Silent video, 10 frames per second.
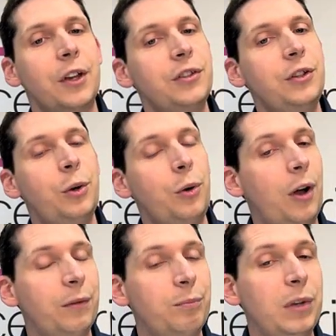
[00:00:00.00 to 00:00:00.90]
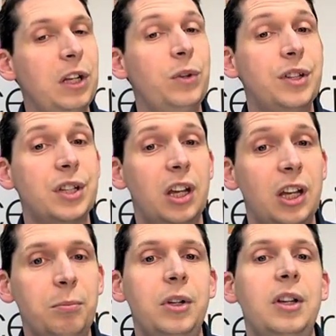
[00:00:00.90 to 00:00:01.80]
For those of you who aren't familiar with the
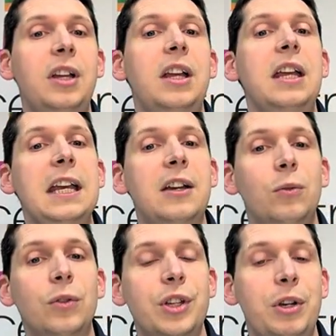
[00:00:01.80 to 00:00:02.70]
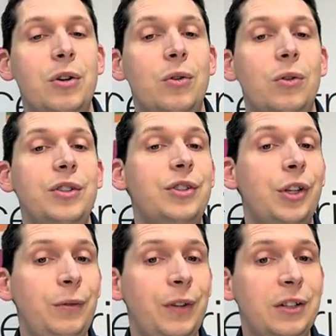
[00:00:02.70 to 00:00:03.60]
term, it can also be called as
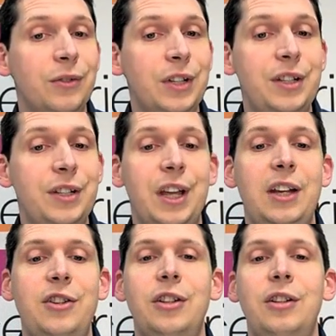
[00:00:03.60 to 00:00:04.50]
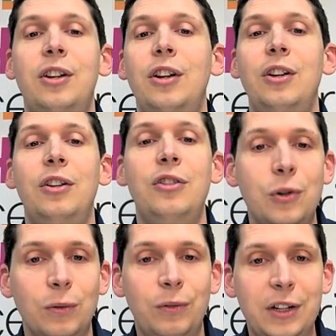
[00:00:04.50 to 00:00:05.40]
two-factor authentication,
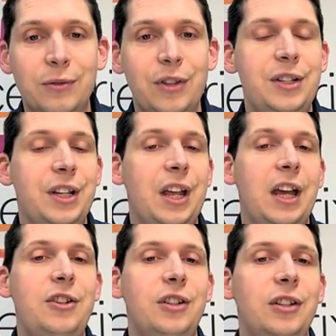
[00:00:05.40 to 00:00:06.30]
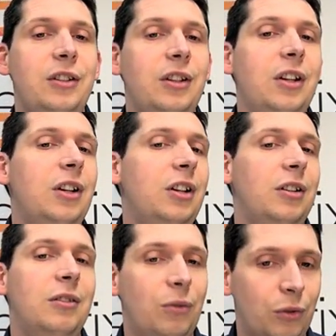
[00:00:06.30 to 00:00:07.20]
dual-factor authentication,
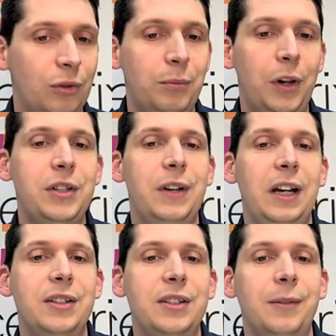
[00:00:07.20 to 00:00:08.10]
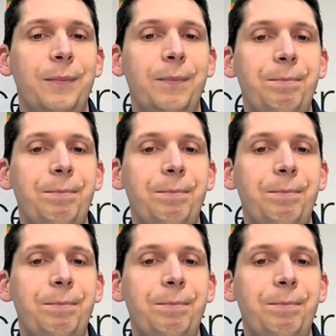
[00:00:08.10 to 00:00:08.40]
or multi-factor.